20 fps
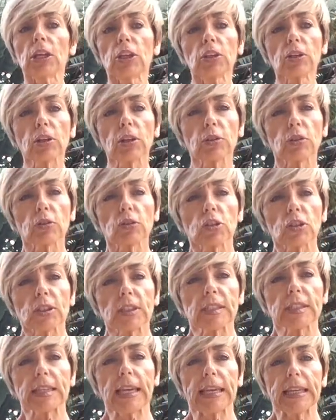you know, you're
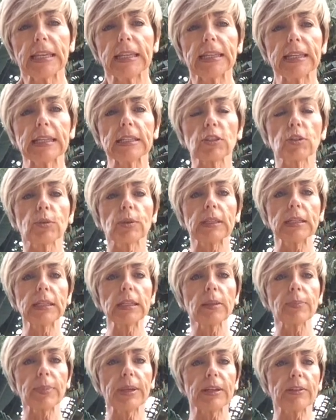just taking it to a
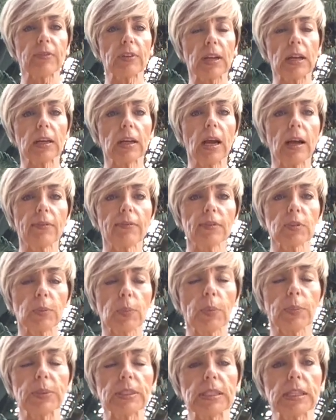little bit of an
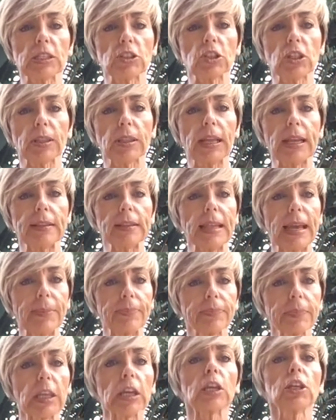uncomfortable position, and
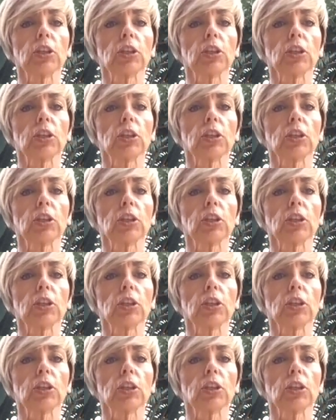then,